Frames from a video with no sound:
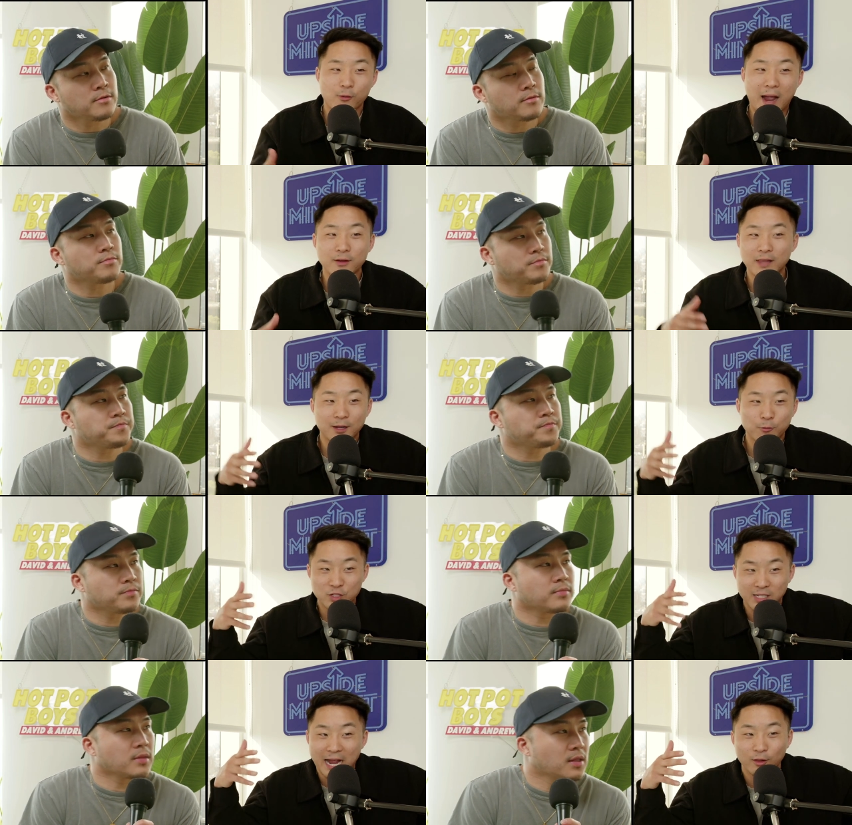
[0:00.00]
Speaker 1: around like
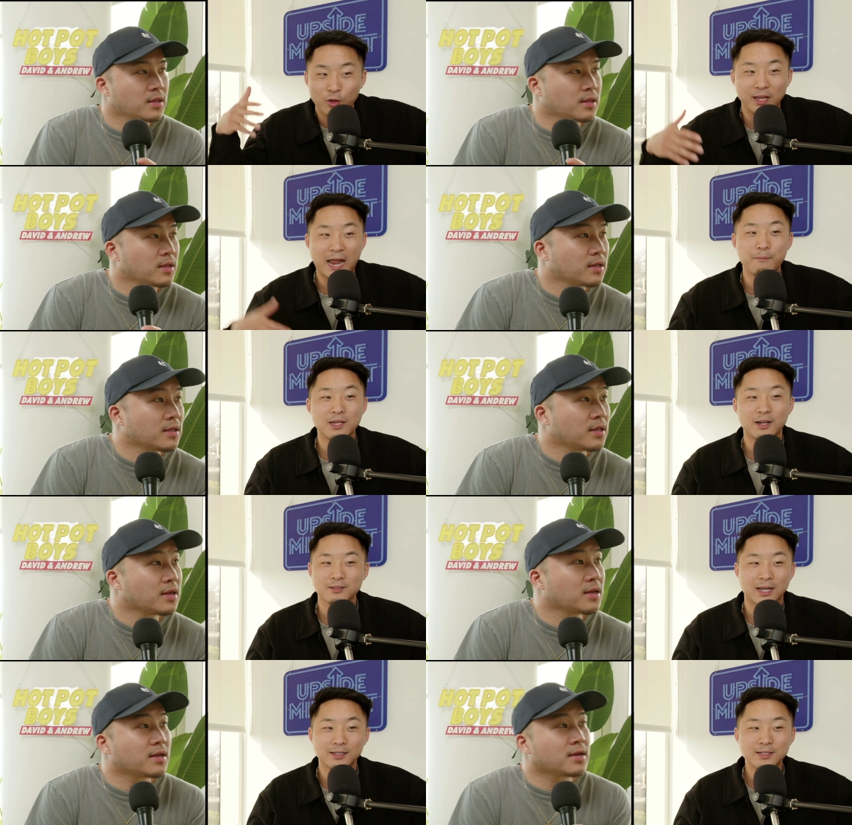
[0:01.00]
was kind of looking at me, and I
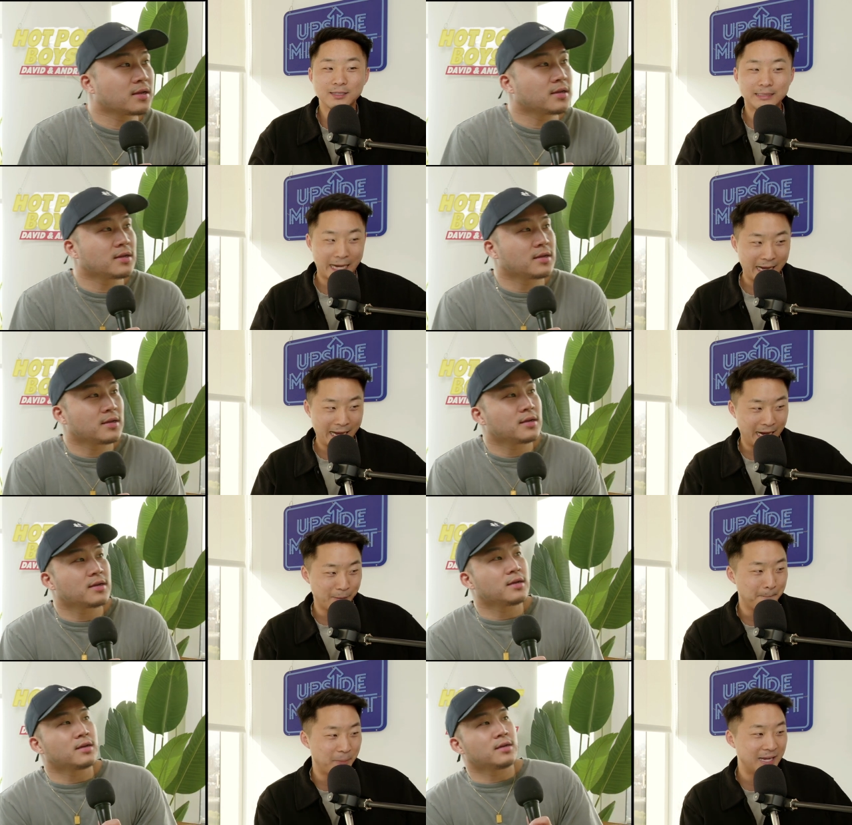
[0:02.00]
was like,
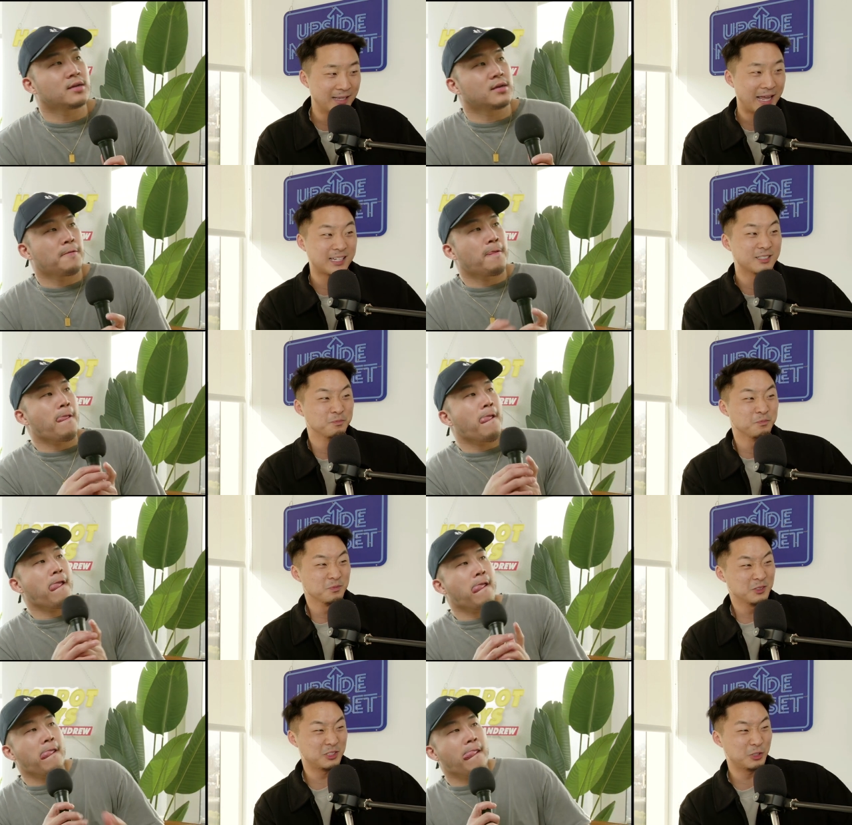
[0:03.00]
damn, I'm being like a
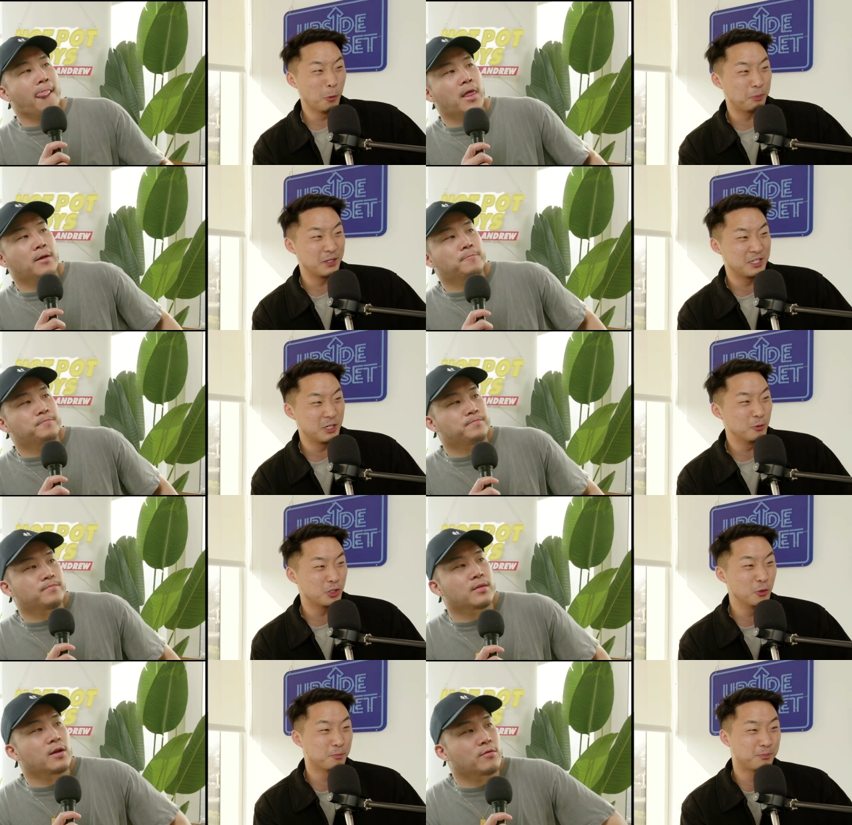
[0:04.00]
stupid
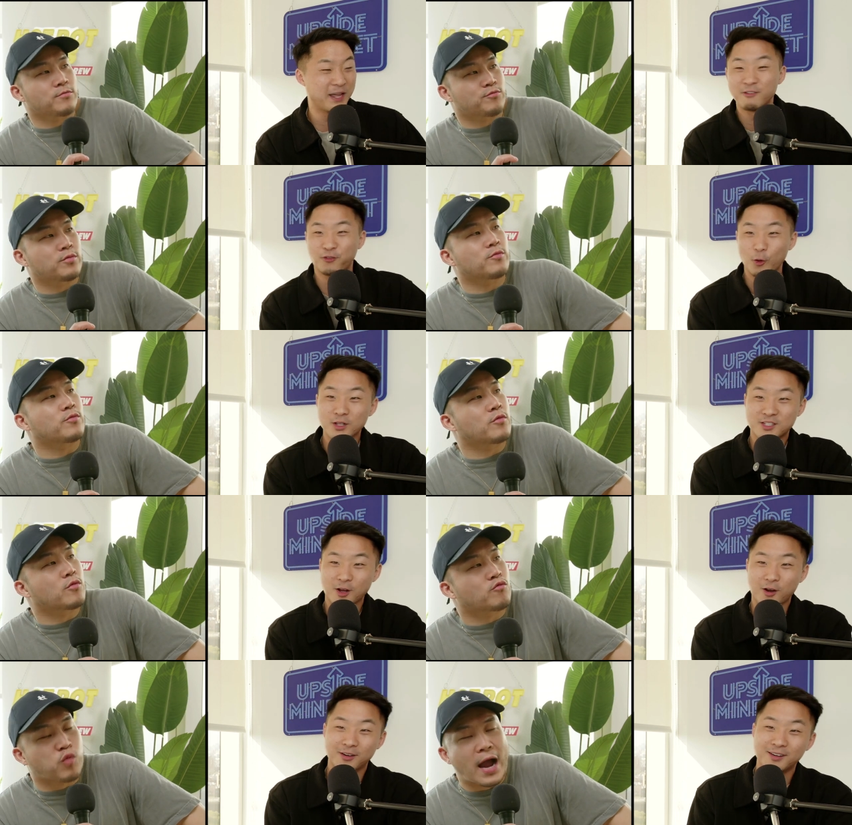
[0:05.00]
YouTube
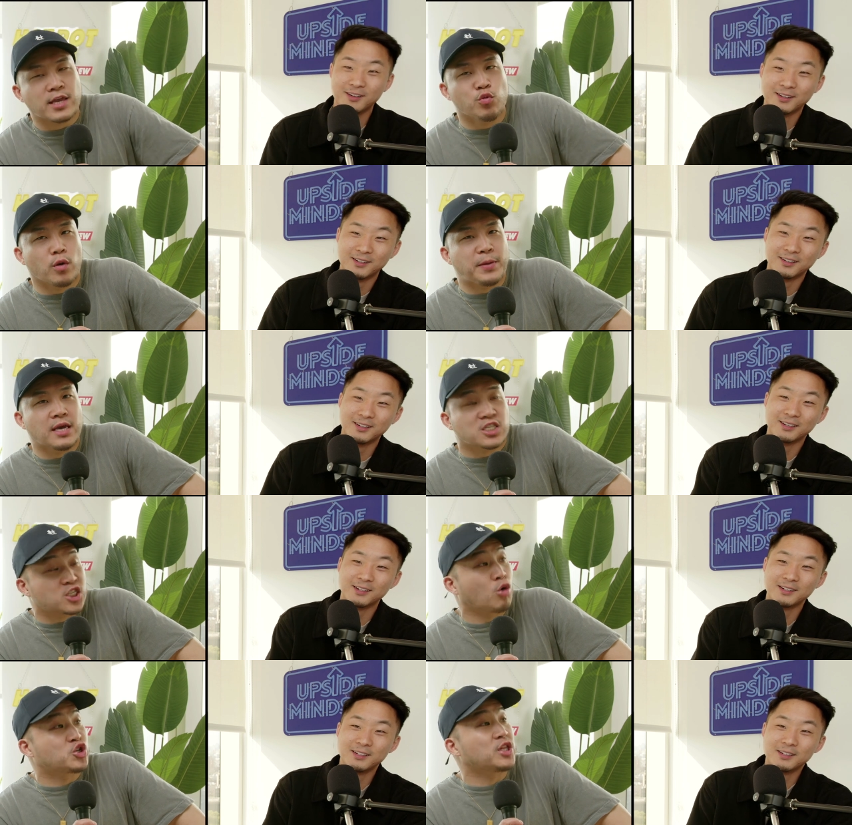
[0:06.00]
influencer.
Speaker 2: Right, you were being
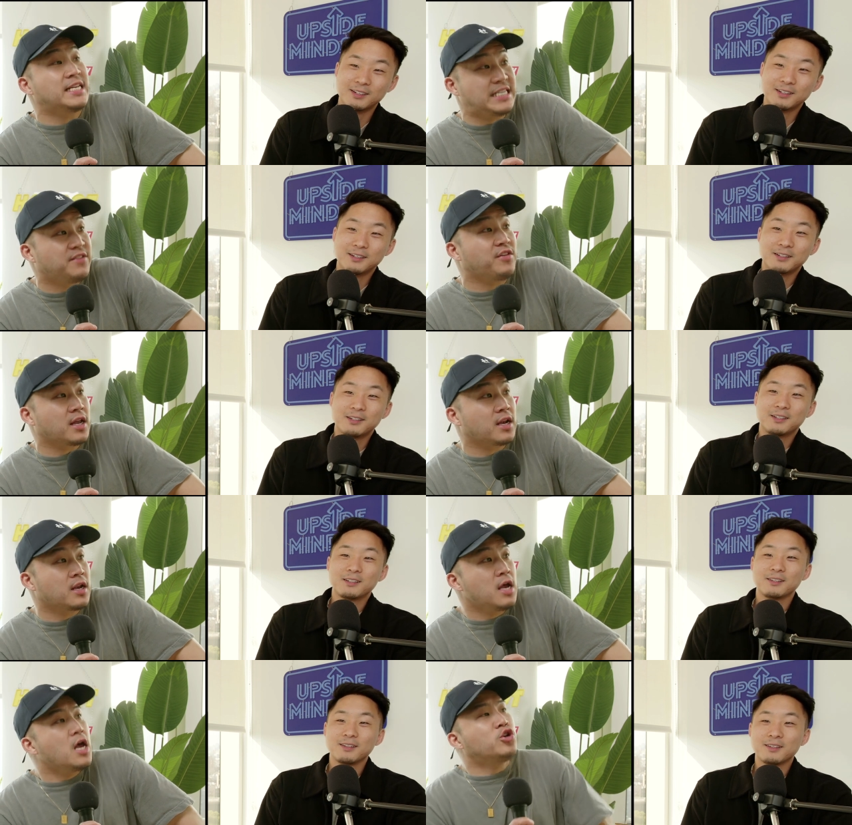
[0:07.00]
socially deviant.
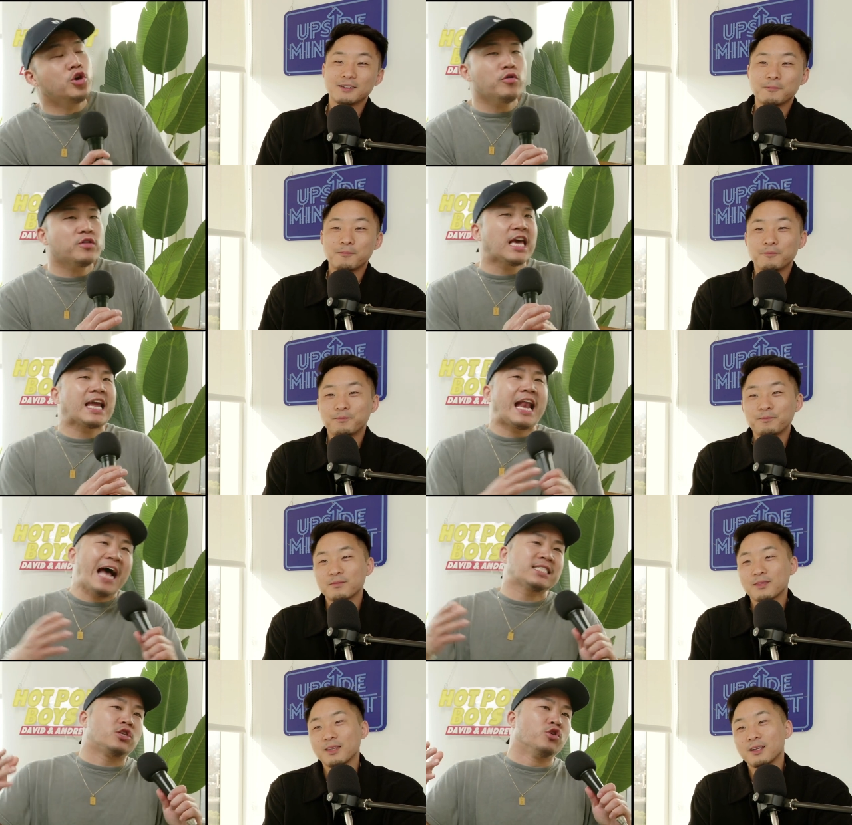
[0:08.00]
Do you think it
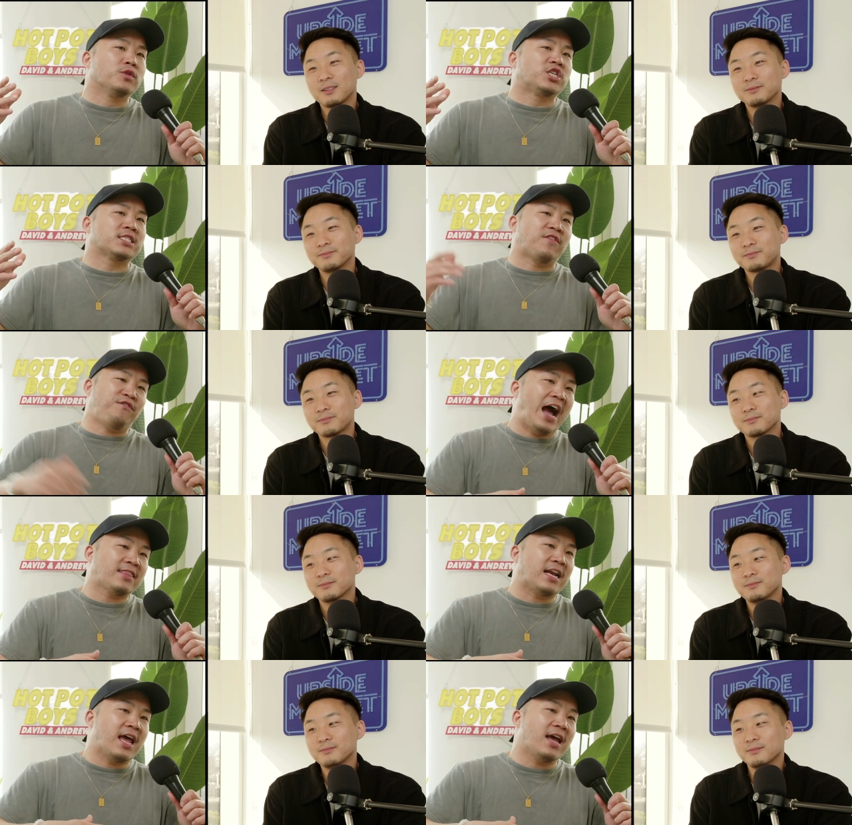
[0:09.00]
has to do with just the fact
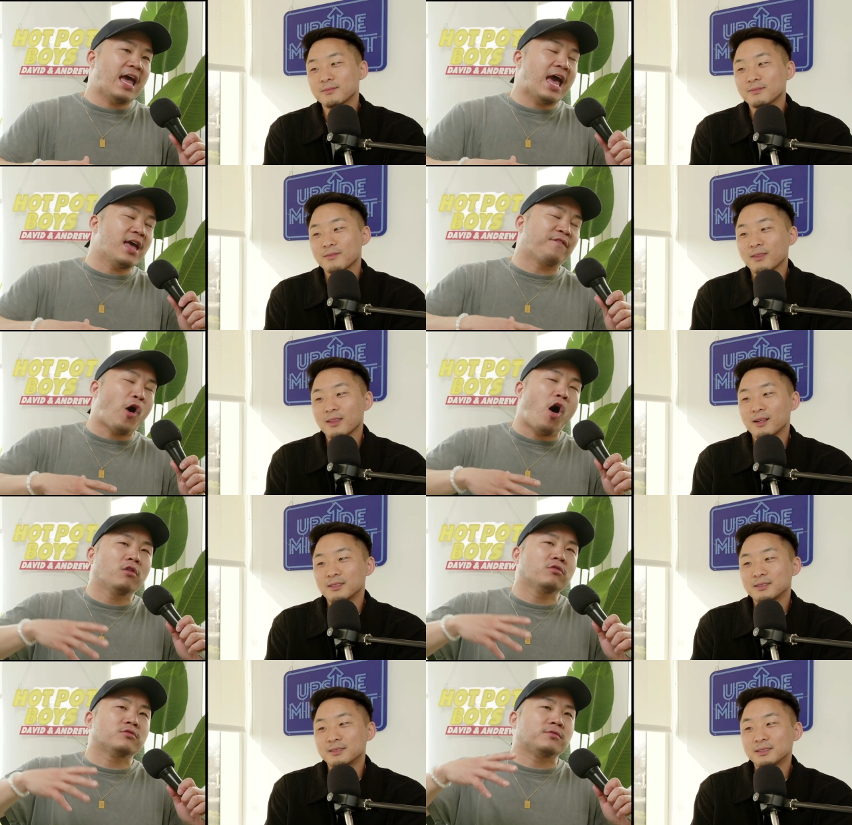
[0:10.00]
that if
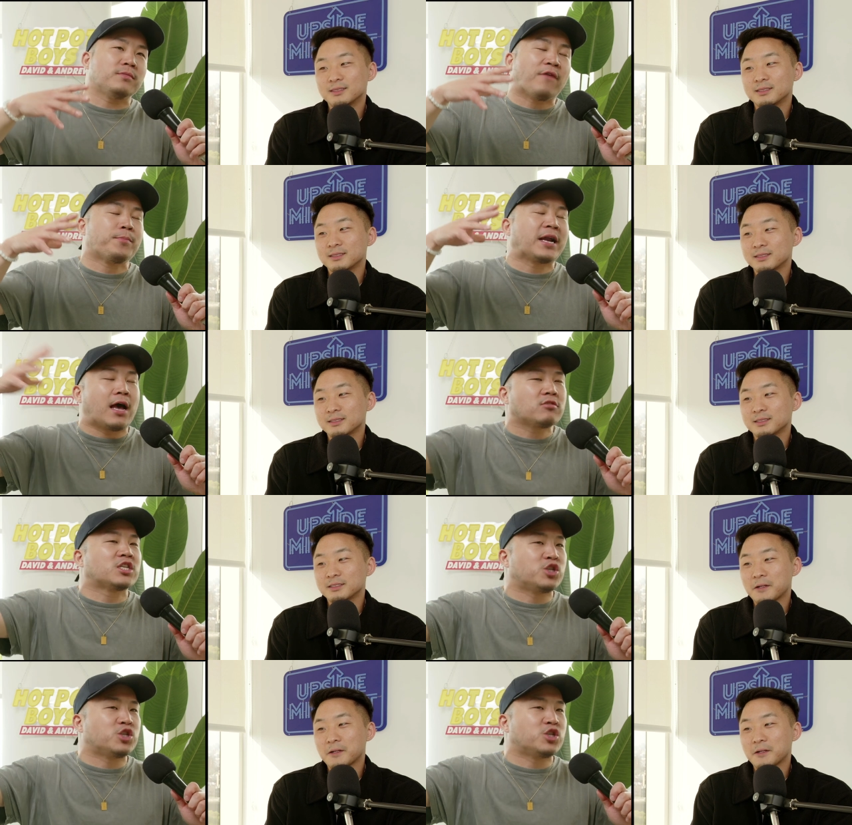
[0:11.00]
everybody else in